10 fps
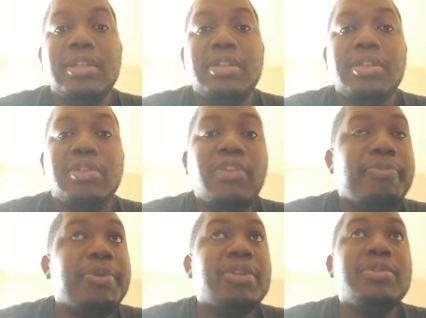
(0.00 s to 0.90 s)
enough
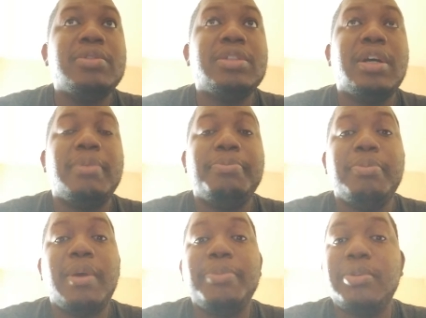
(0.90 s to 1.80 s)
producer
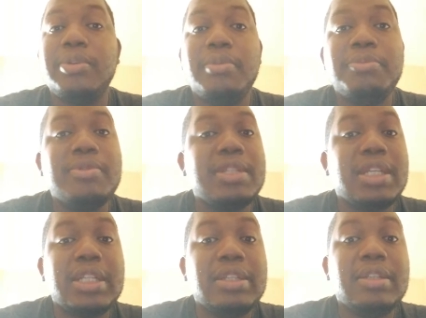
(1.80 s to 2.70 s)
put out music
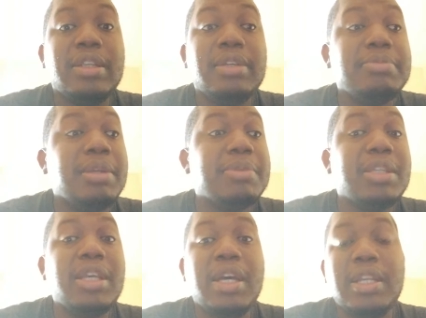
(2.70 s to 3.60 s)
and then them
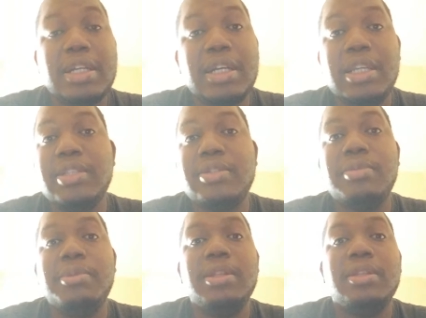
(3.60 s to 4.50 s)
can't knock an
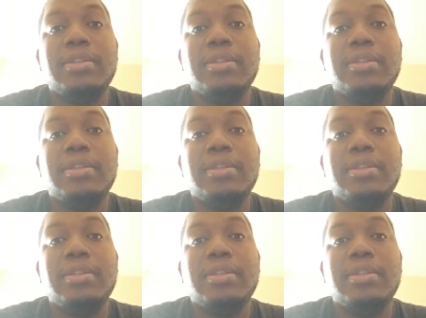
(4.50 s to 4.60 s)
instrument,